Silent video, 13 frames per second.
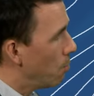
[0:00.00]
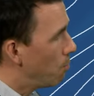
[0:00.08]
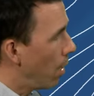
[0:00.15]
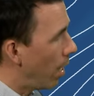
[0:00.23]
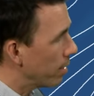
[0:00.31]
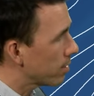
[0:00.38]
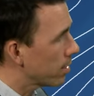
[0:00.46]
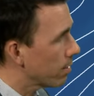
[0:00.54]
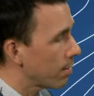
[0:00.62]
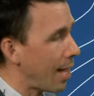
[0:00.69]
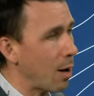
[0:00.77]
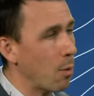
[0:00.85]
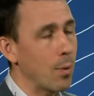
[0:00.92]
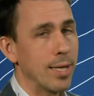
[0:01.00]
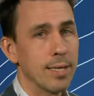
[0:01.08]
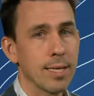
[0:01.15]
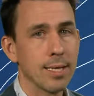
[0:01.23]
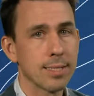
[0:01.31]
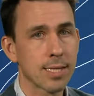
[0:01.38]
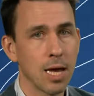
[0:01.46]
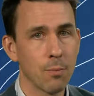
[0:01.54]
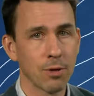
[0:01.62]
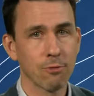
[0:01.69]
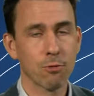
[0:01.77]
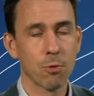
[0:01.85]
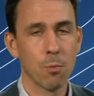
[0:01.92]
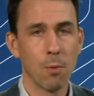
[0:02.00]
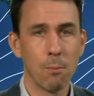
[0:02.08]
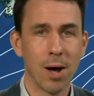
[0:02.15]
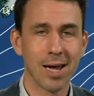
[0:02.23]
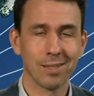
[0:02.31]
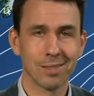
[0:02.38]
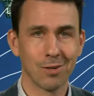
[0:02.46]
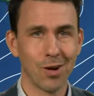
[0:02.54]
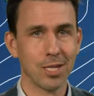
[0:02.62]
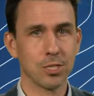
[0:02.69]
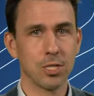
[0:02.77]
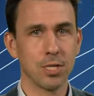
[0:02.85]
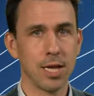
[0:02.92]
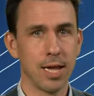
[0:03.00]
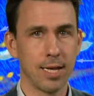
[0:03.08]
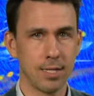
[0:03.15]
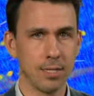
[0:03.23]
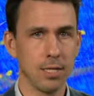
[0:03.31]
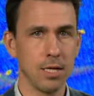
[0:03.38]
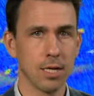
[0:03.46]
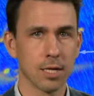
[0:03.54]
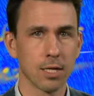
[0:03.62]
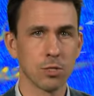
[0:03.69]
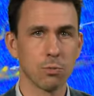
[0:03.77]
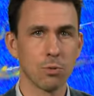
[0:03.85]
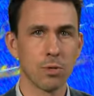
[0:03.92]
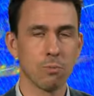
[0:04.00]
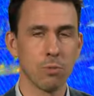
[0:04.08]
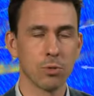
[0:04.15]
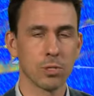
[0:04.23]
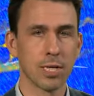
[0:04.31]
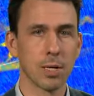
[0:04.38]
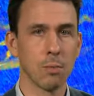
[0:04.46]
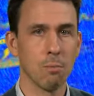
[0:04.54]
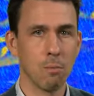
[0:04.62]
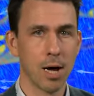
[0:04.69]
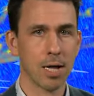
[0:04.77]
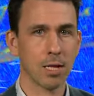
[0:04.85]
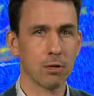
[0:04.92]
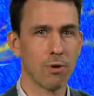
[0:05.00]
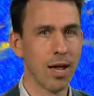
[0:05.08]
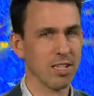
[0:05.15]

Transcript: But that wind is coming from a mild direction and it's certainly going to be importing mild rain.